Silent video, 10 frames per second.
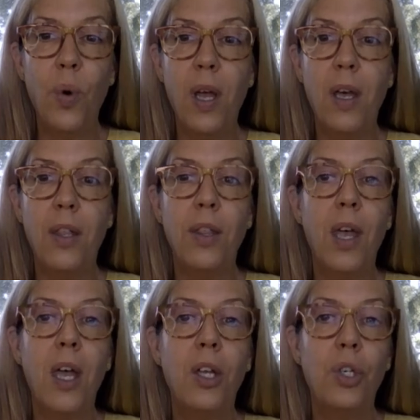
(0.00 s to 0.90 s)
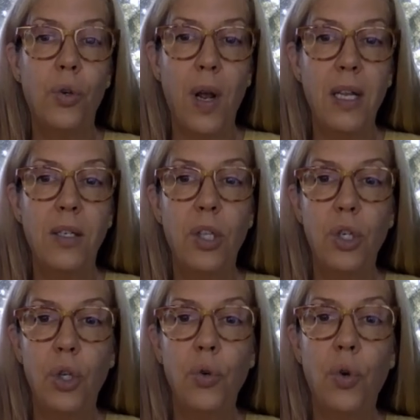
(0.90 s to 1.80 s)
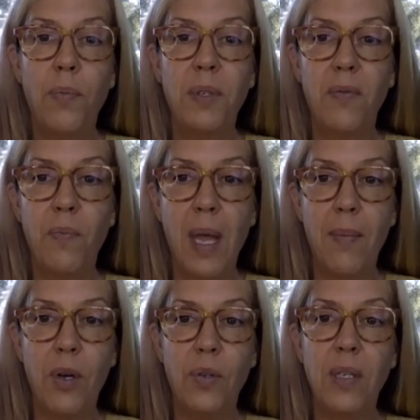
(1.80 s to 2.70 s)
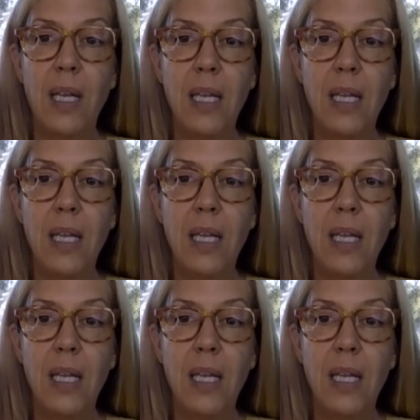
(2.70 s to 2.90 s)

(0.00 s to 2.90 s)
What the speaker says: with traits the two groups of mammals